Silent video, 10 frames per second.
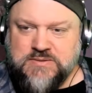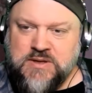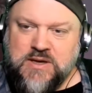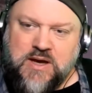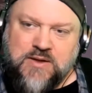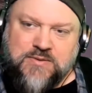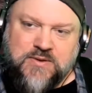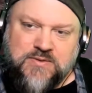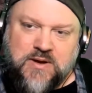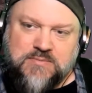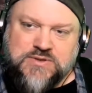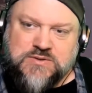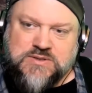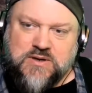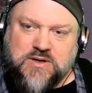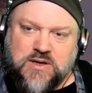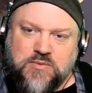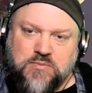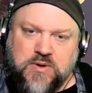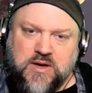Yeah, I think the opportunities are
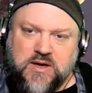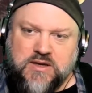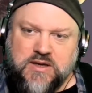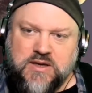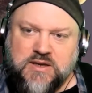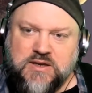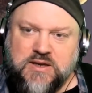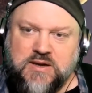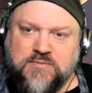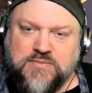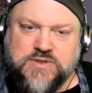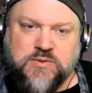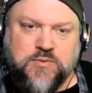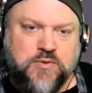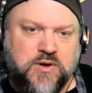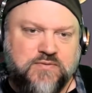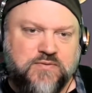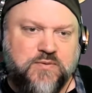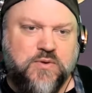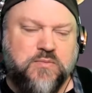coming back, and I'm super grateful
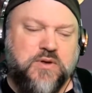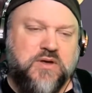for them.